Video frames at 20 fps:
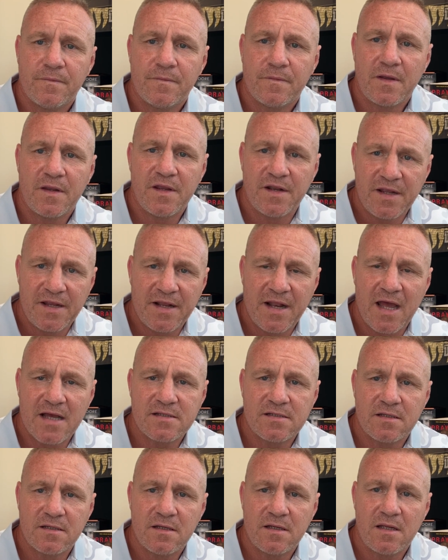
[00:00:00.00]
you
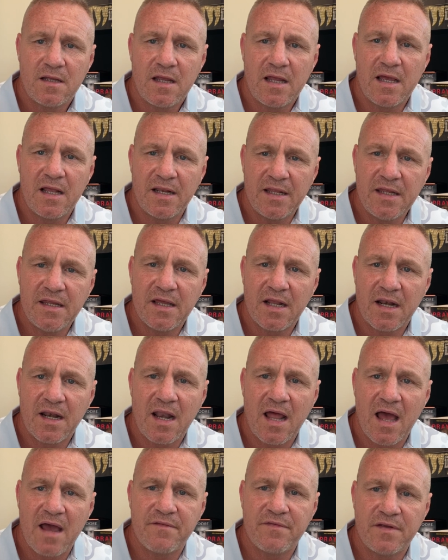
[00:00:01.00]
regret, it'll eat your
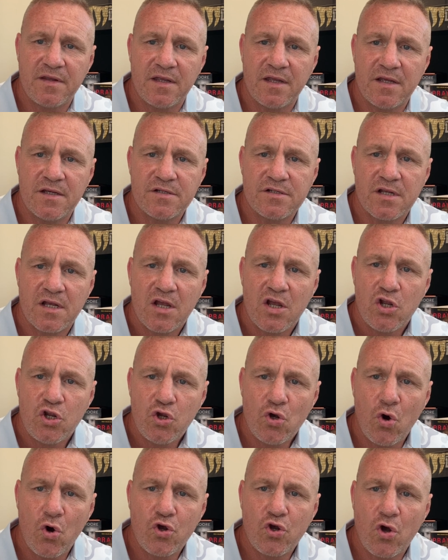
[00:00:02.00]
life for years.
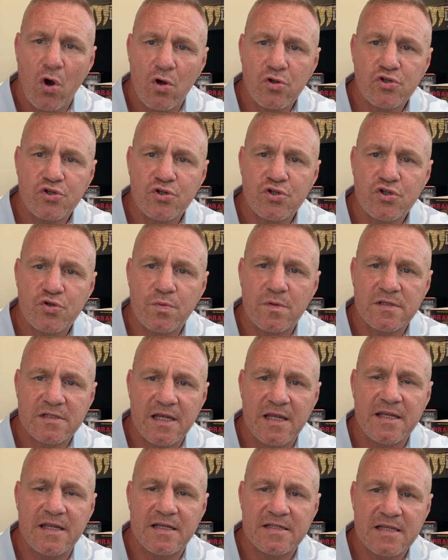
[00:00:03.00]
Your conscience will
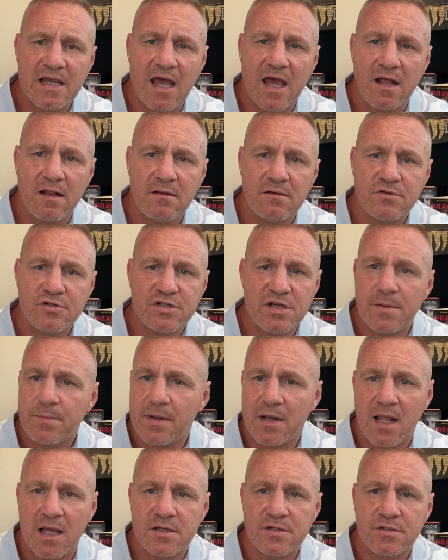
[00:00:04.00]
take you to hell,
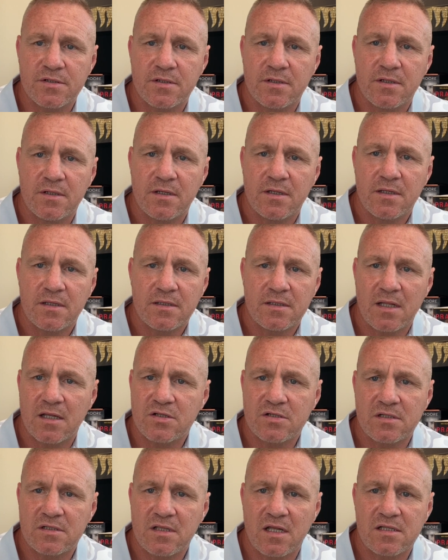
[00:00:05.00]
simple as.
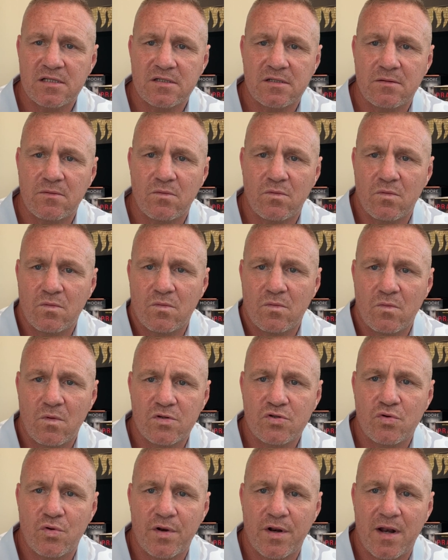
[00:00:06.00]
That's
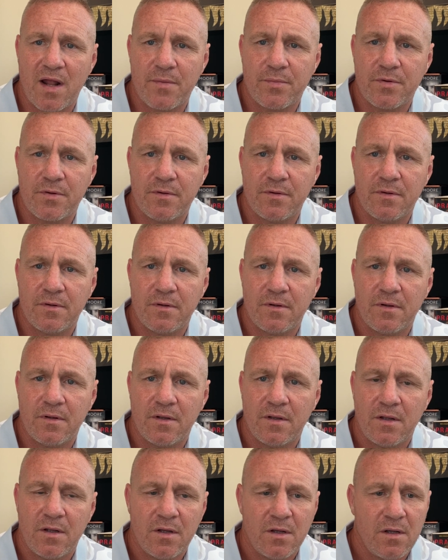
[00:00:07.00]
what's going to happen.
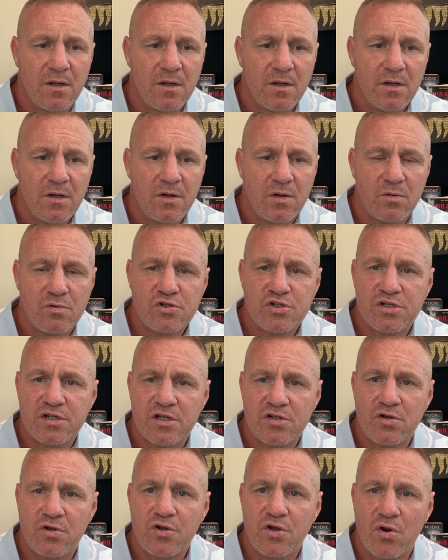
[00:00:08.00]
You know,
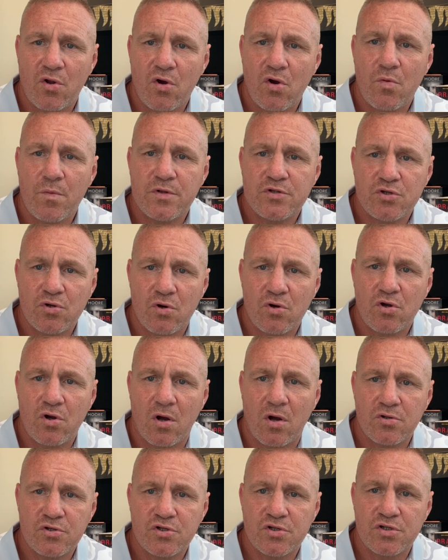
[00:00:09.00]
sit on your own with your
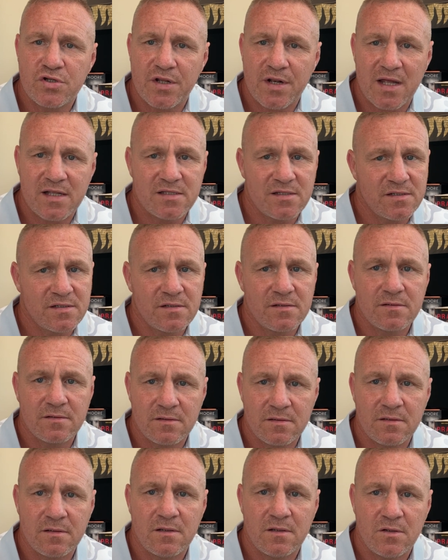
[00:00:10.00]
conscience, and that's
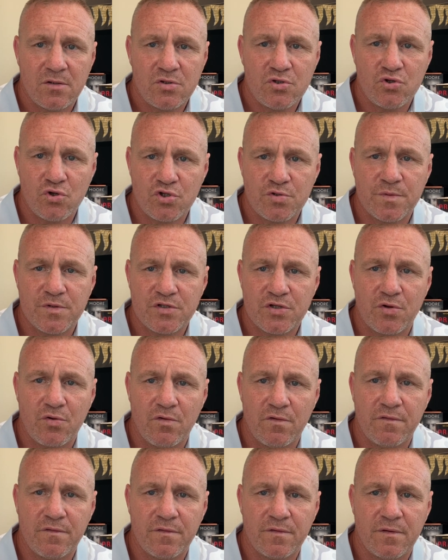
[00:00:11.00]
judgment
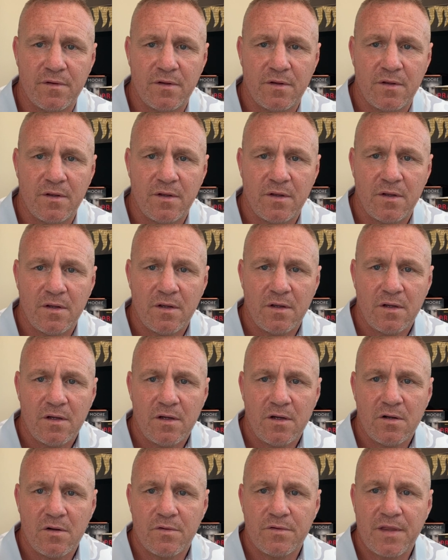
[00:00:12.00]
enough.
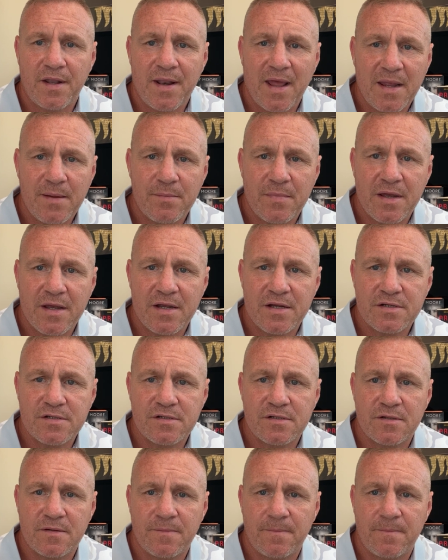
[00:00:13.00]
You know, the nightmares